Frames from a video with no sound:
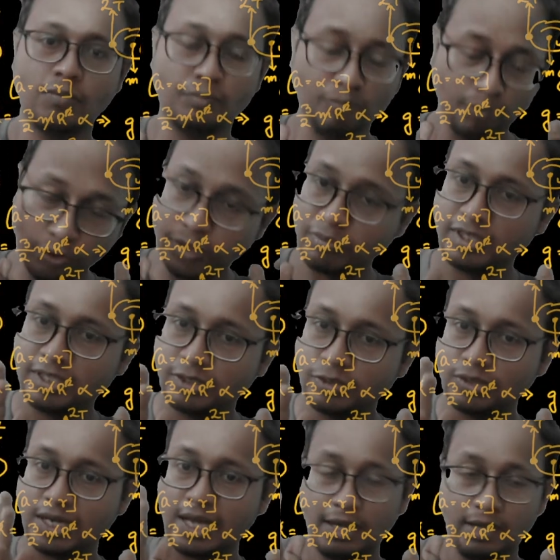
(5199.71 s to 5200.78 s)
On both
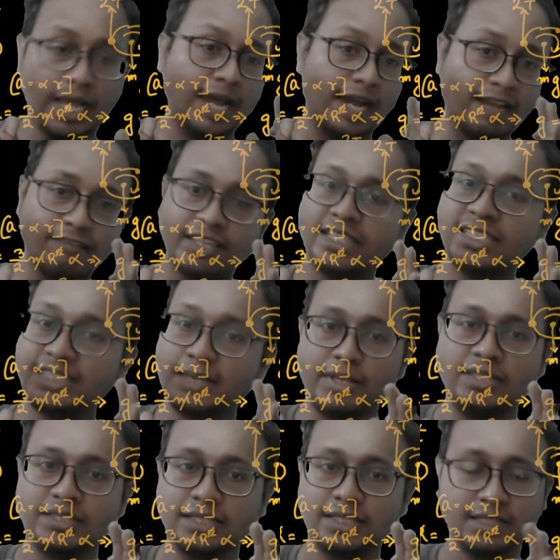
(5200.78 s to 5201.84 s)
methods will arrive at the
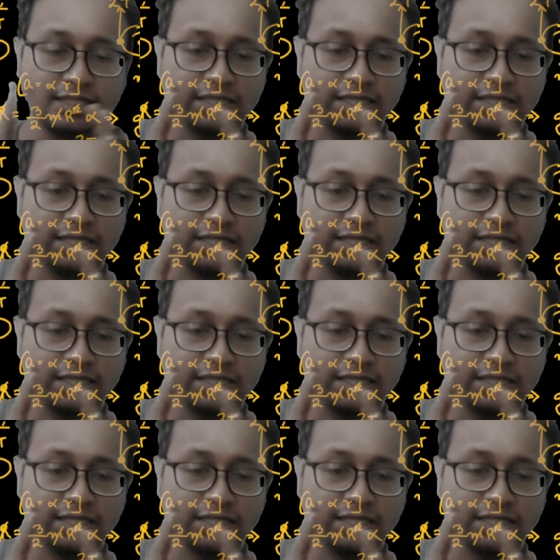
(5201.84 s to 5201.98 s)
same answer.